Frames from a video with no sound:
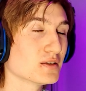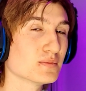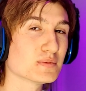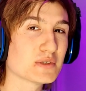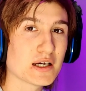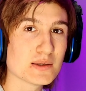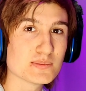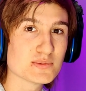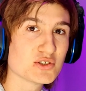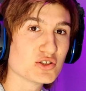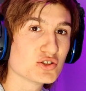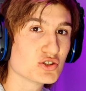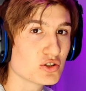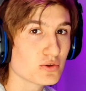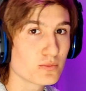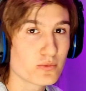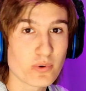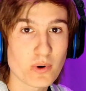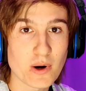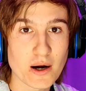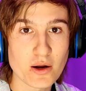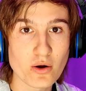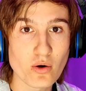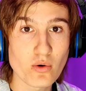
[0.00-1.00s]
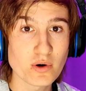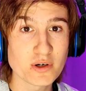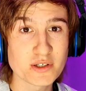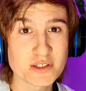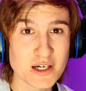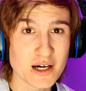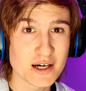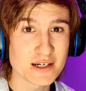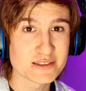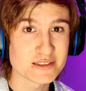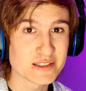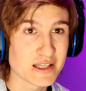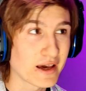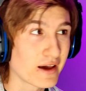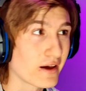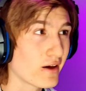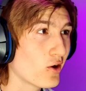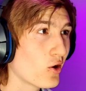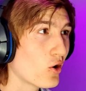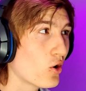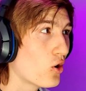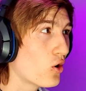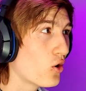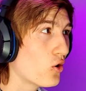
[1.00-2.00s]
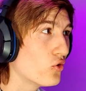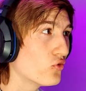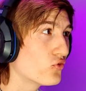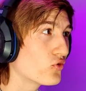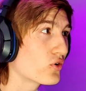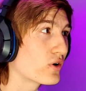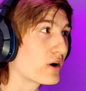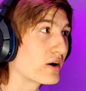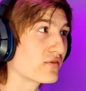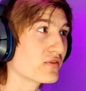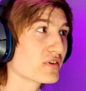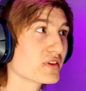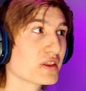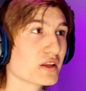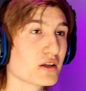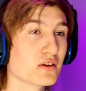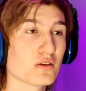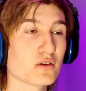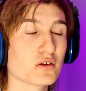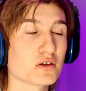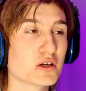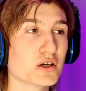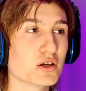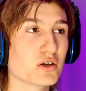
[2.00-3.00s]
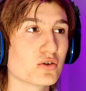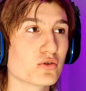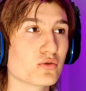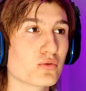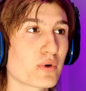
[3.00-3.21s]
Sometimes you should prioritize that over everything looking